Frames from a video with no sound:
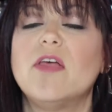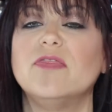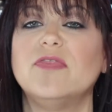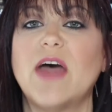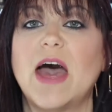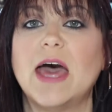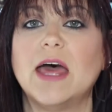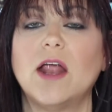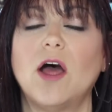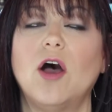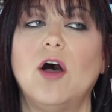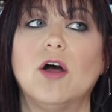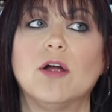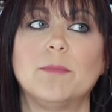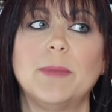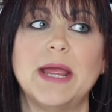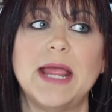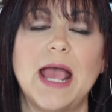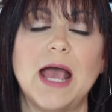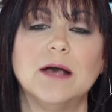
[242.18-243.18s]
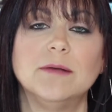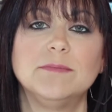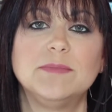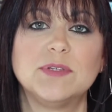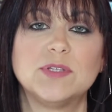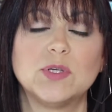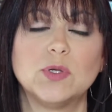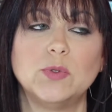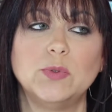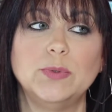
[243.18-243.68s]
that are my
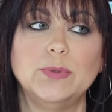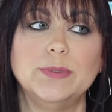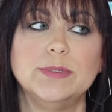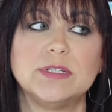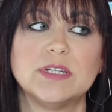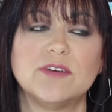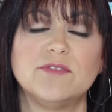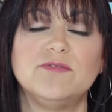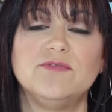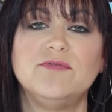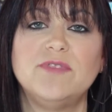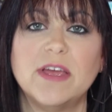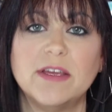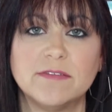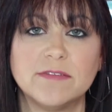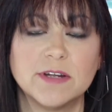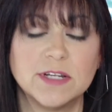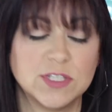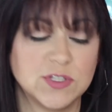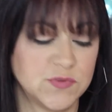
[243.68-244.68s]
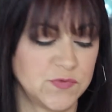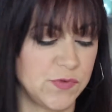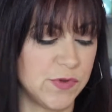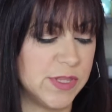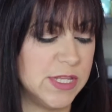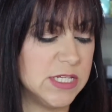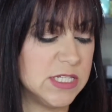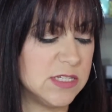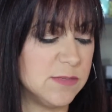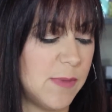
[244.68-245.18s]
absolute favorites for
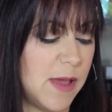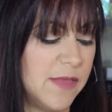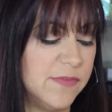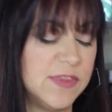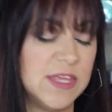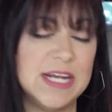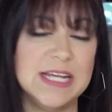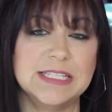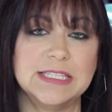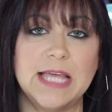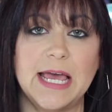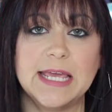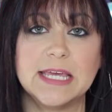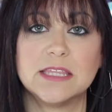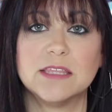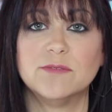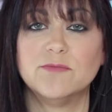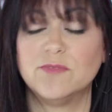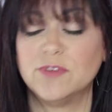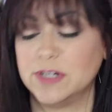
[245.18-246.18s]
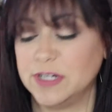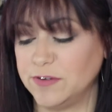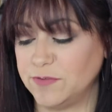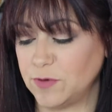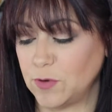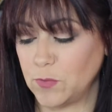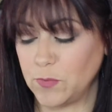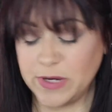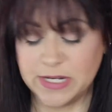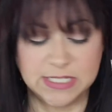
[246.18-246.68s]
this month, and I like them for
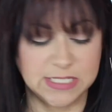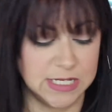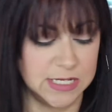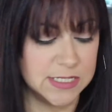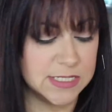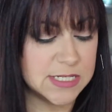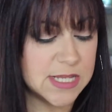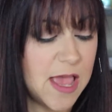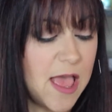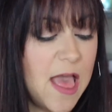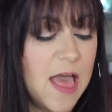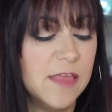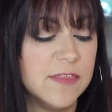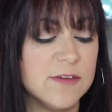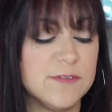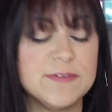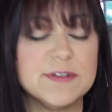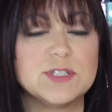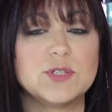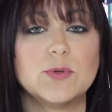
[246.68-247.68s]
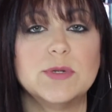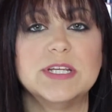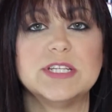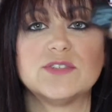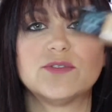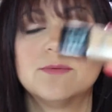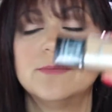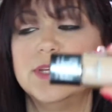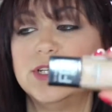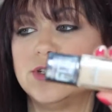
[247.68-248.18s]
different reasons. The first one
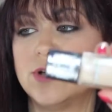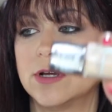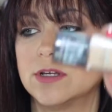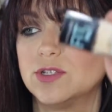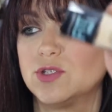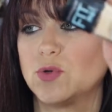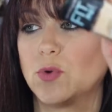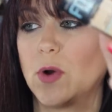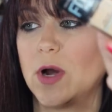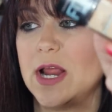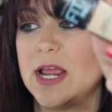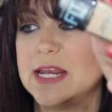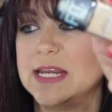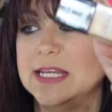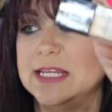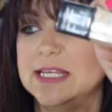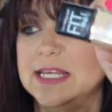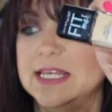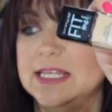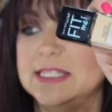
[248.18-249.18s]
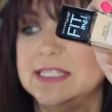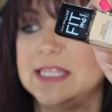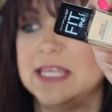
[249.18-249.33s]
is from the drugstore, and it is